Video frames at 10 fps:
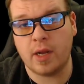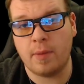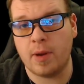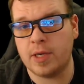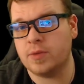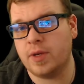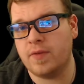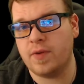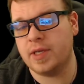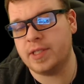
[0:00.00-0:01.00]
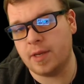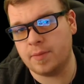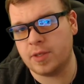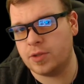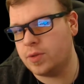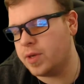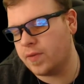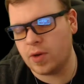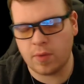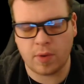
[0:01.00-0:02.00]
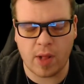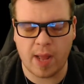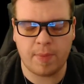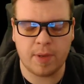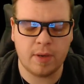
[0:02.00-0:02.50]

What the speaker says: I might as well give it an attempt, because you never know what'll happen.